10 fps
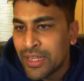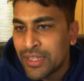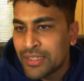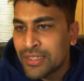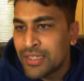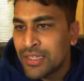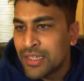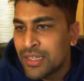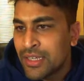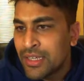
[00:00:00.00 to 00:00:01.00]
list
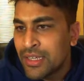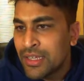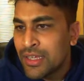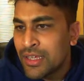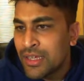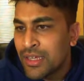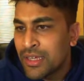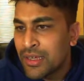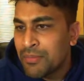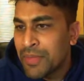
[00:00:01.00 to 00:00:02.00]

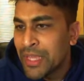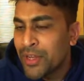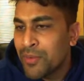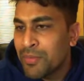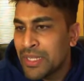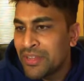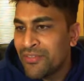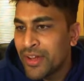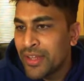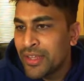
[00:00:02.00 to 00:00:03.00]
may not be
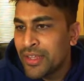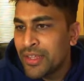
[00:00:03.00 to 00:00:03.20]
defined.